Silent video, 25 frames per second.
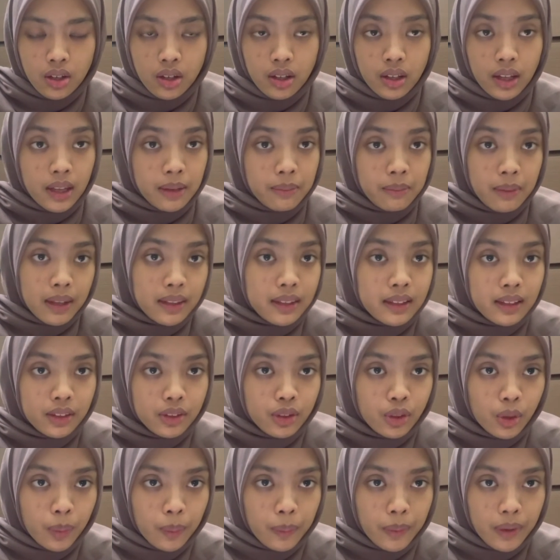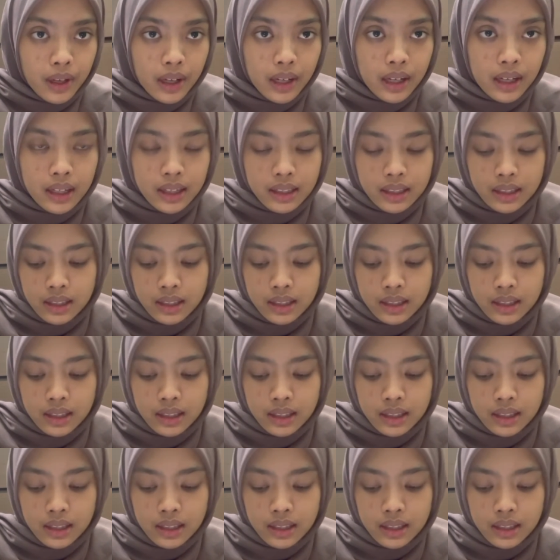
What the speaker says: and methyl-dopa,